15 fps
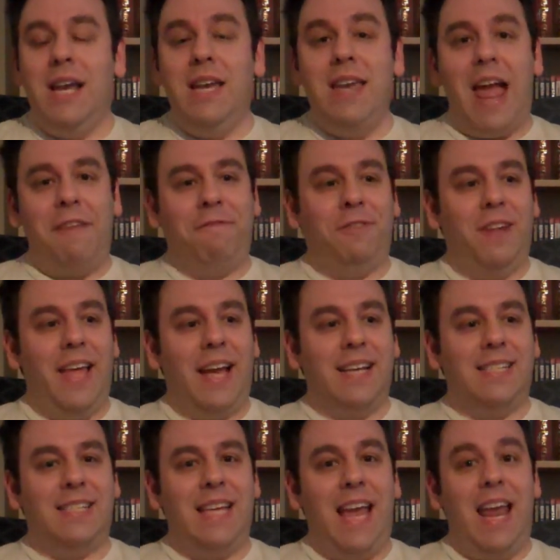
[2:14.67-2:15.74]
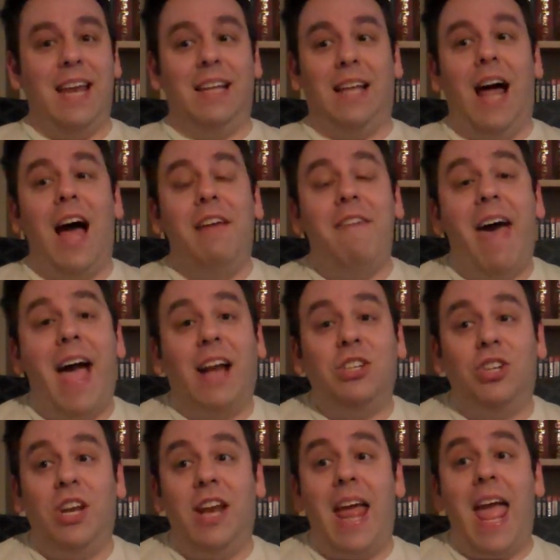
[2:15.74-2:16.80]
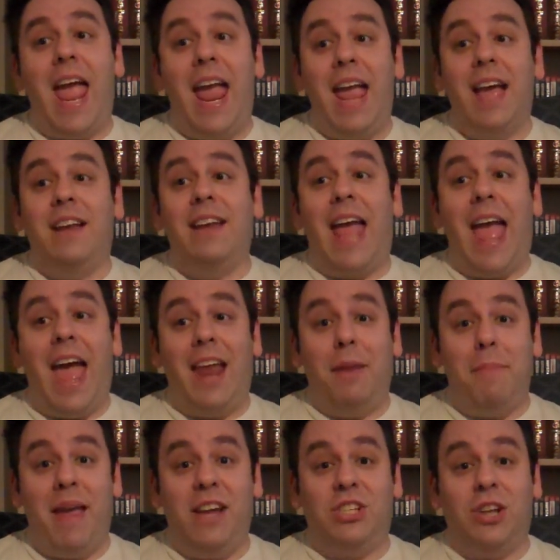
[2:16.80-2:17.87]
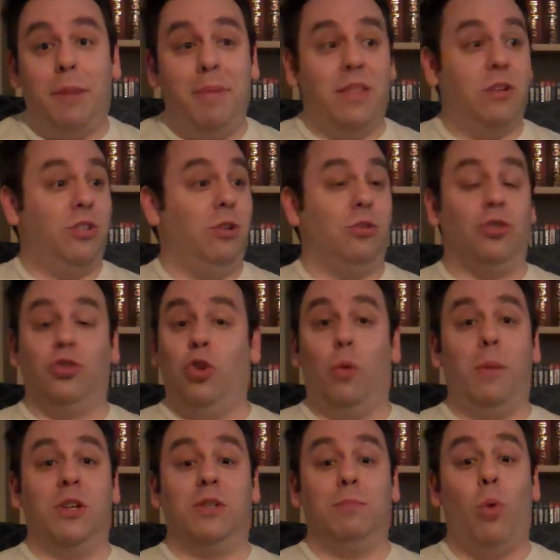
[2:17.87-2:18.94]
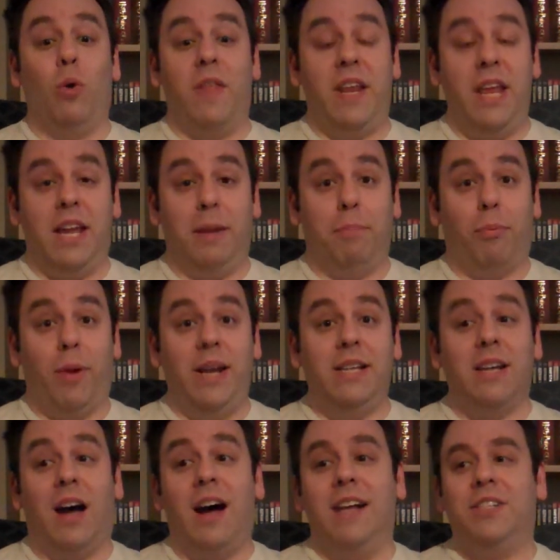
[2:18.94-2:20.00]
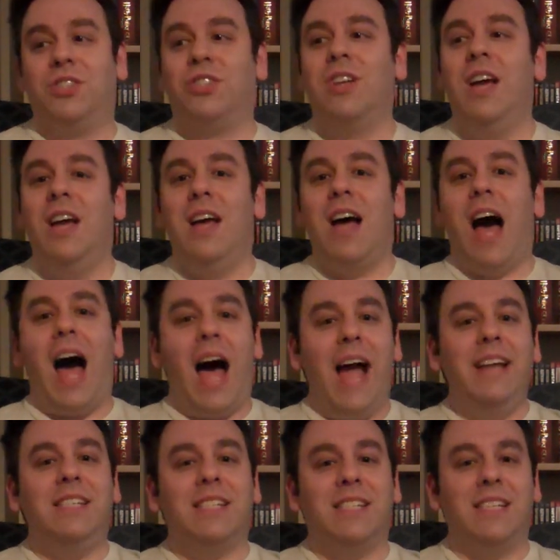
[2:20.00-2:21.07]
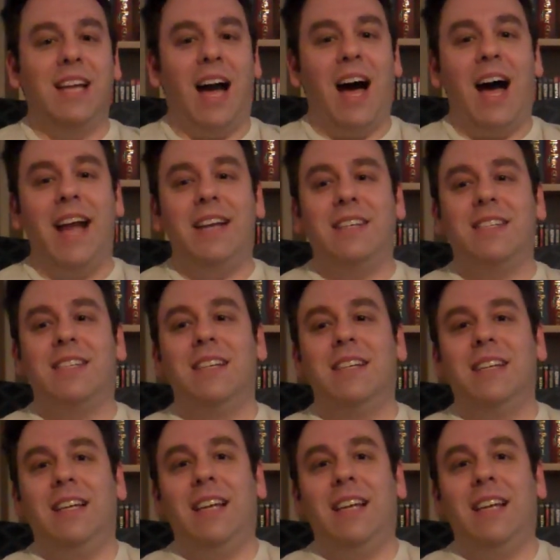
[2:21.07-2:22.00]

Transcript: Netflix in live action and animation, I mean, there's still so much more that he could bring to us, I just got